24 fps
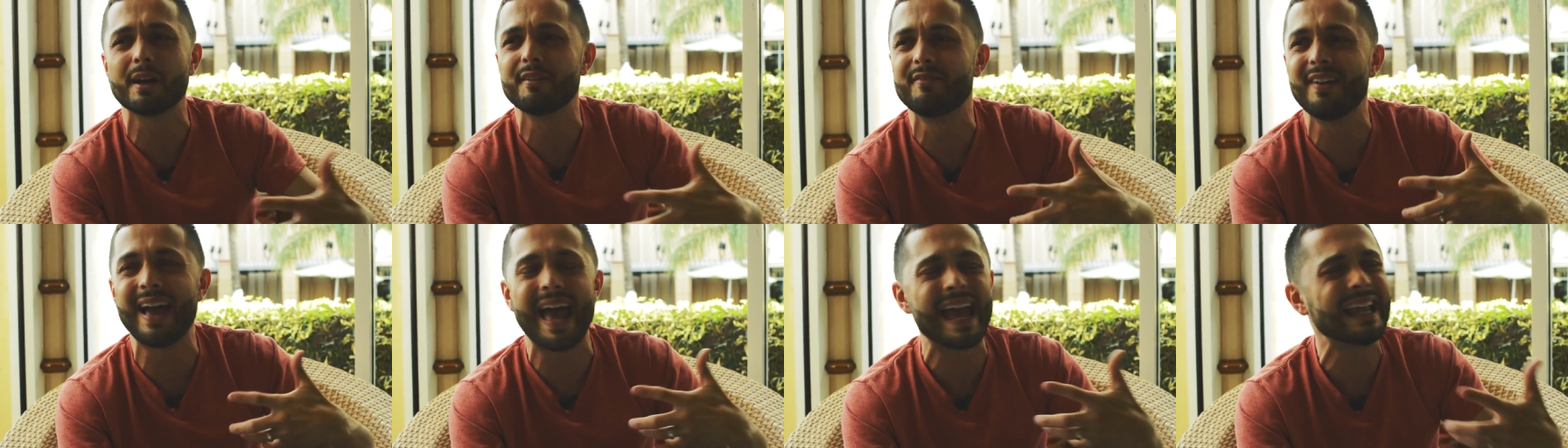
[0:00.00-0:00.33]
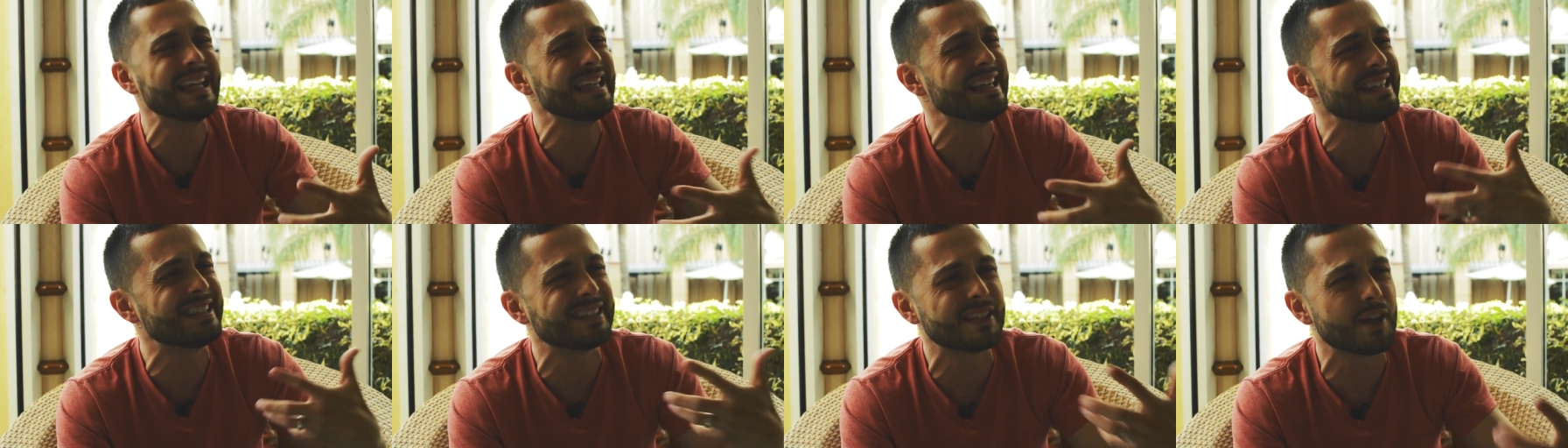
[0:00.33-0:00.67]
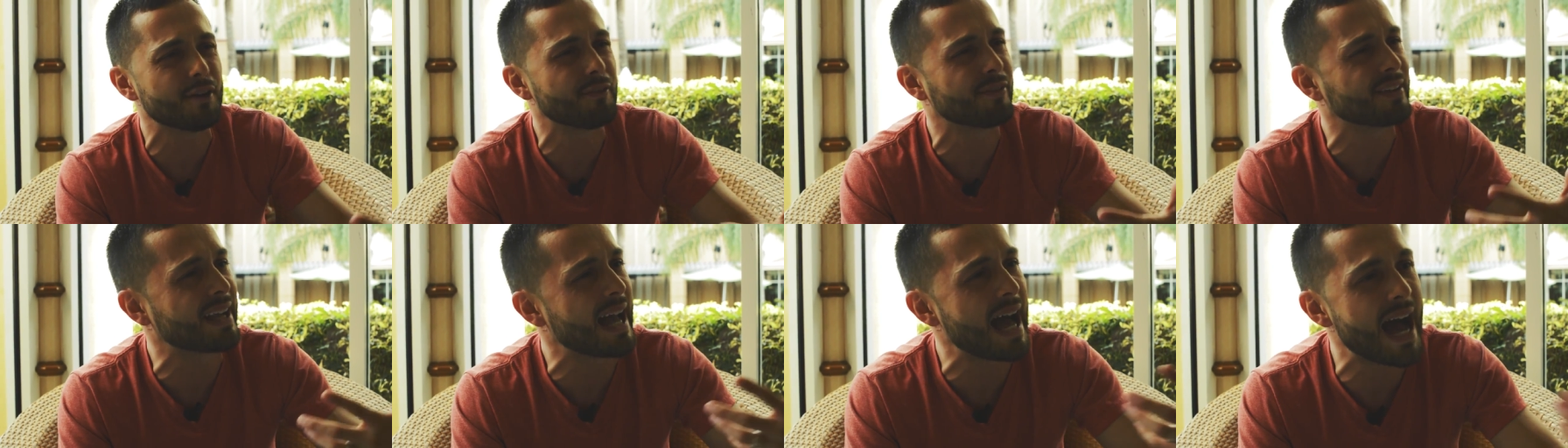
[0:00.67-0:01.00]
of any
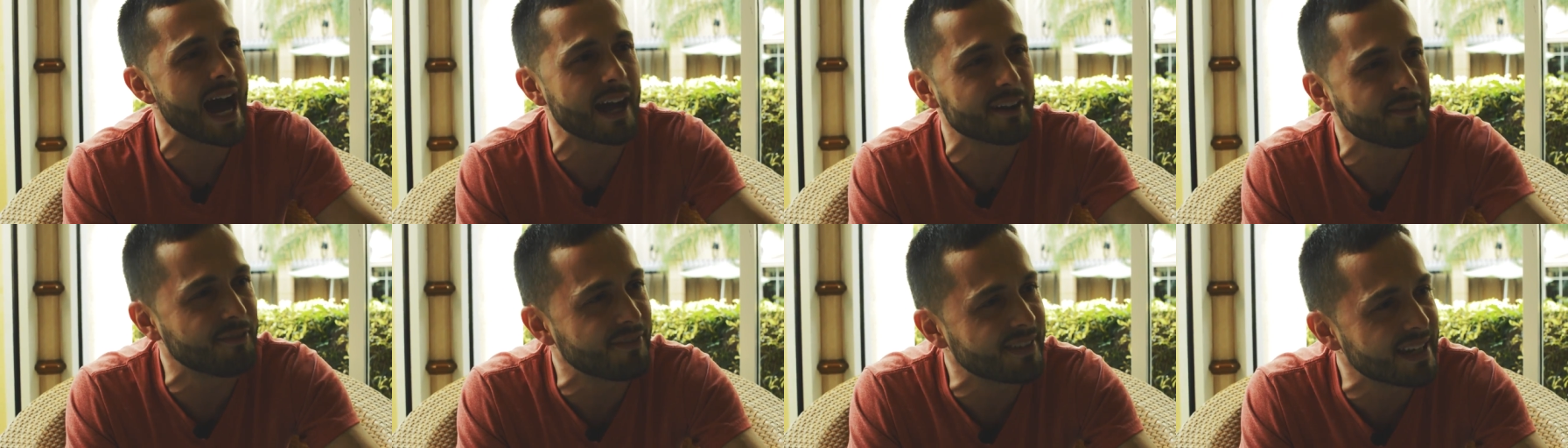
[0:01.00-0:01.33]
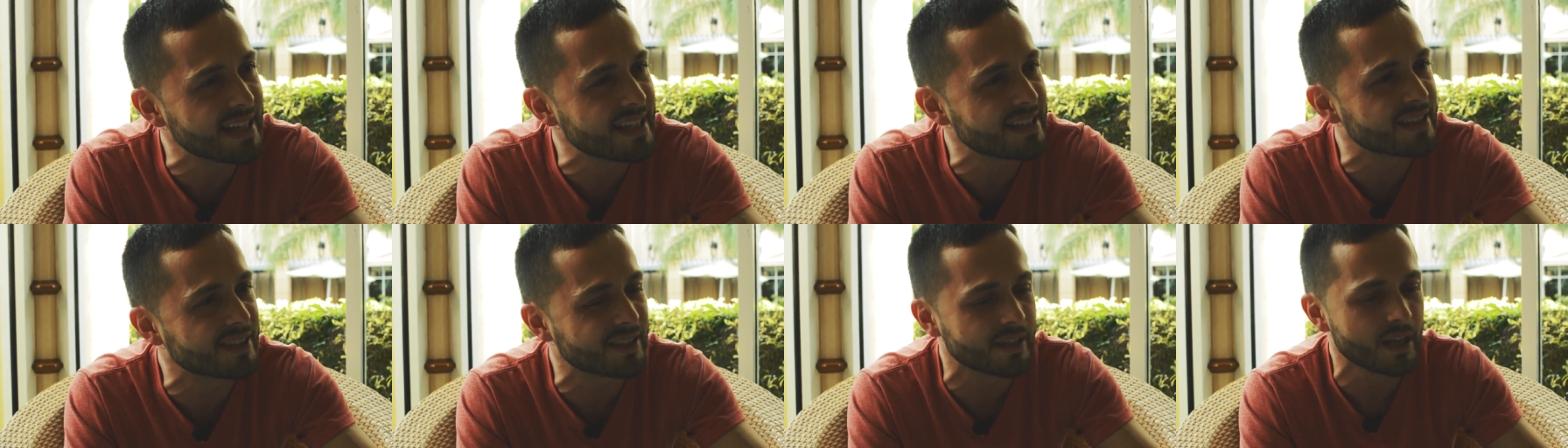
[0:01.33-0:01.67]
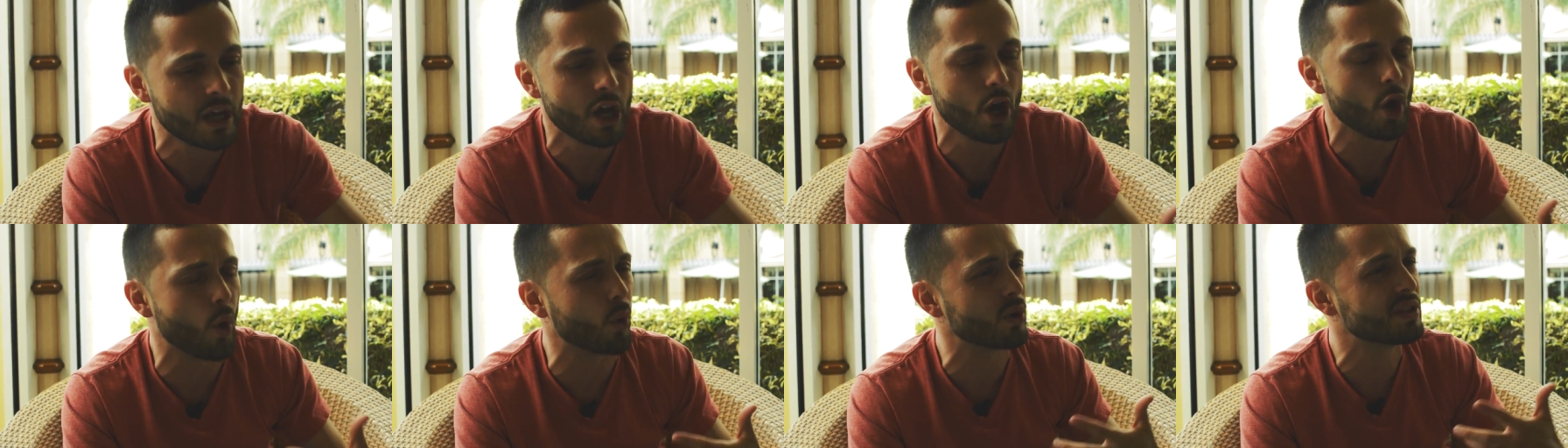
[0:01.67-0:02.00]
self-confidence
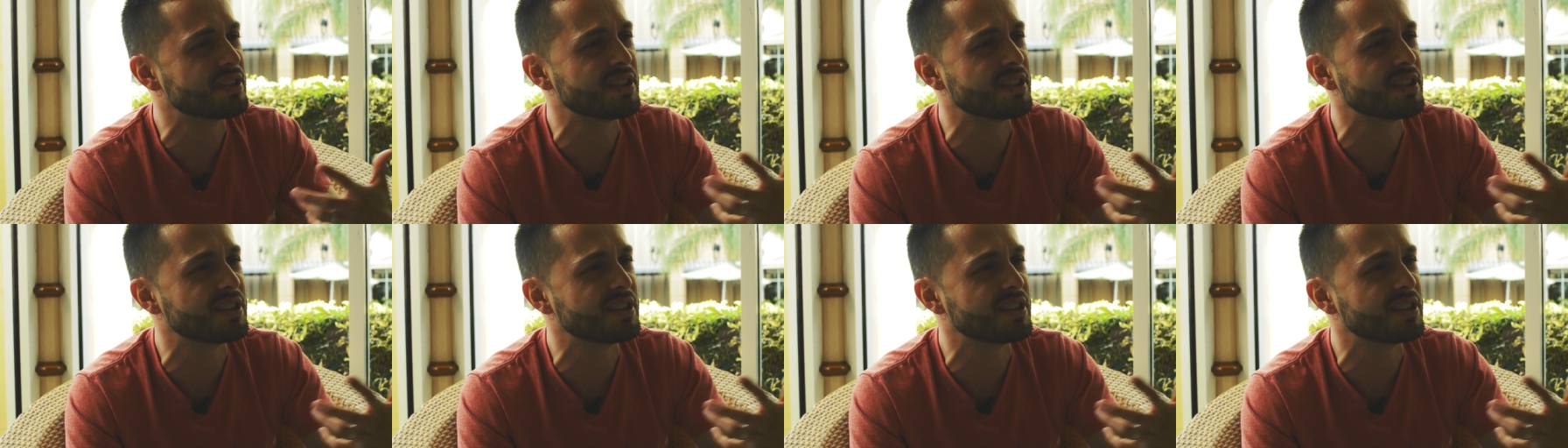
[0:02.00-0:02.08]
or